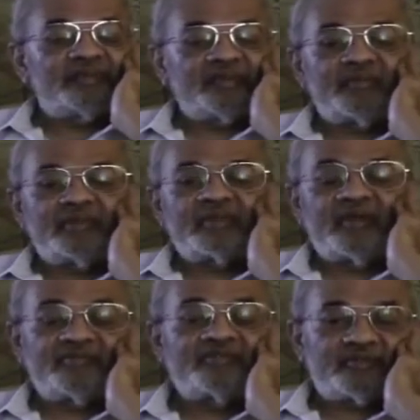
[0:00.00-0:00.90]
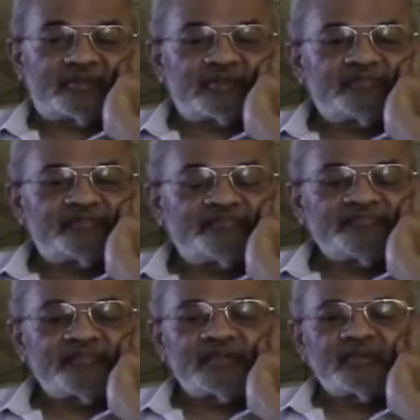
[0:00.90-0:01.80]
people are comfortable
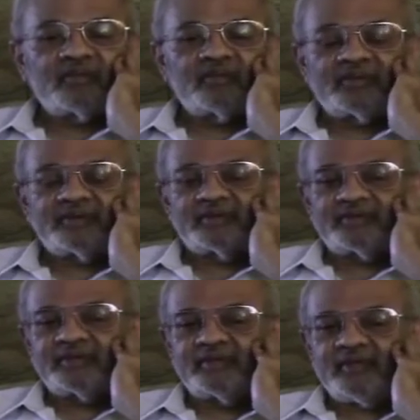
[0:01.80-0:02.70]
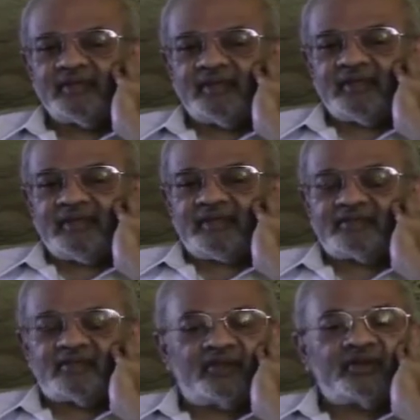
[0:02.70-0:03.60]
with
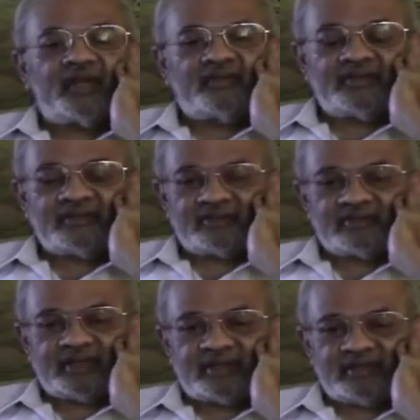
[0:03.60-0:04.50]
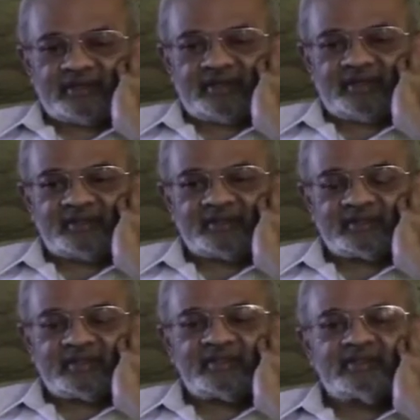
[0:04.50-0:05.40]
not having to
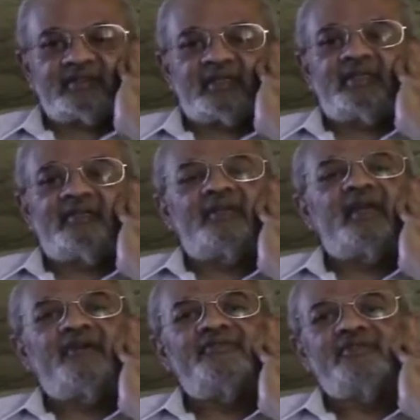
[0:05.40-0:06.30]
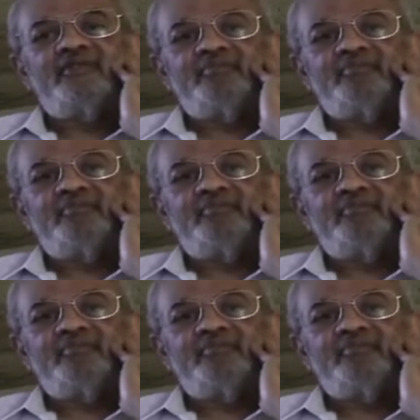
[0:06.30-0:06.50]
recognize that today they have to